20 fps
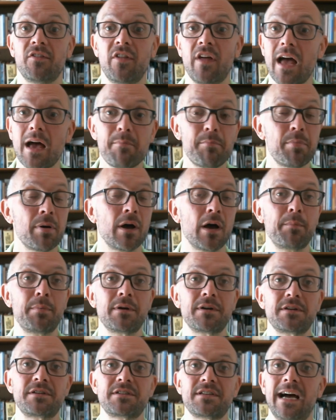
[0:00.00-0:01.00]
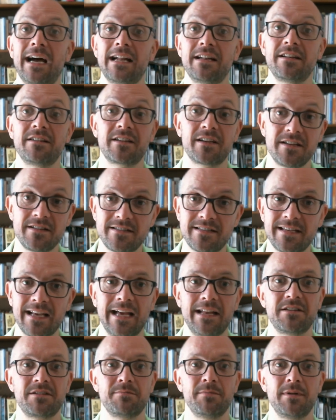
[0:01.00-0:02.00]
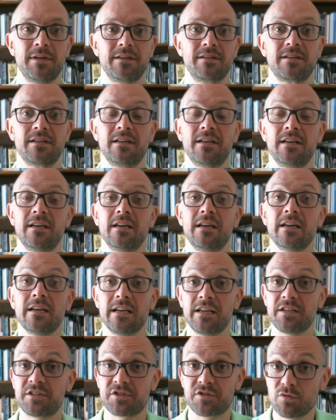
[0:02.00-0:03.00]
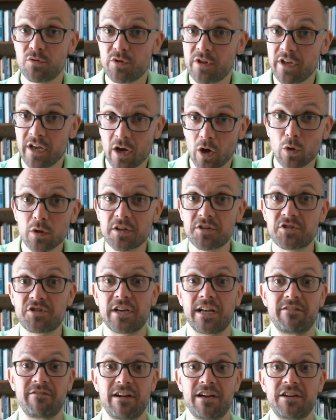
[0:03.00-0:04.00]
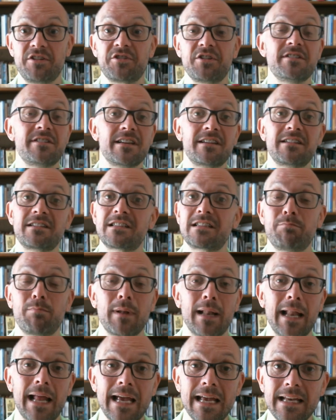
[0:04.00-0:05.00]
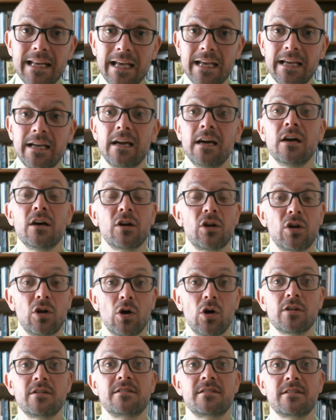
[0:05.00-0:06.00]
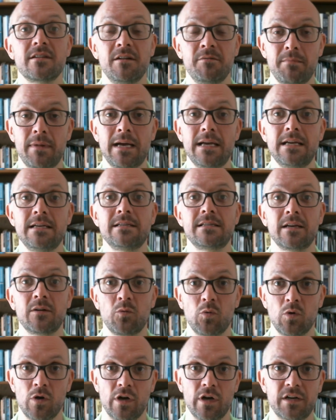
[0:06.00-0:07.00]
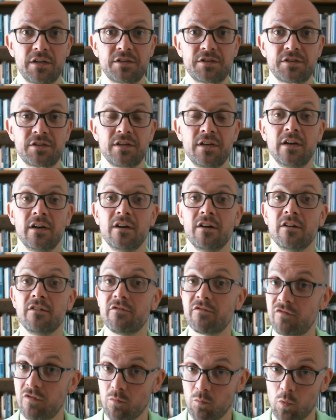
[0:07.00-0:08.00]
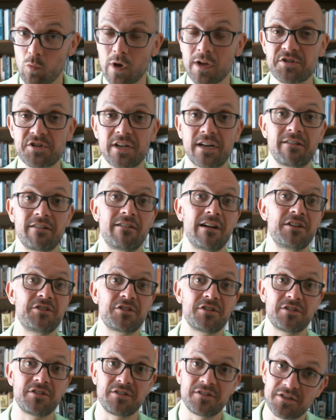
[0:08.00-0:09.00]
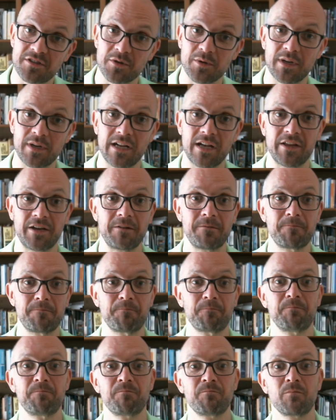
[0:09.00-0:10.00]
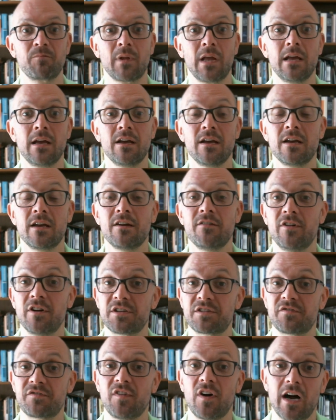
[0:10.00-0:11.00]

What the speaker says: their purpose and contentment. It's through the older generations explaining God's amazing works from one generation to another. Verse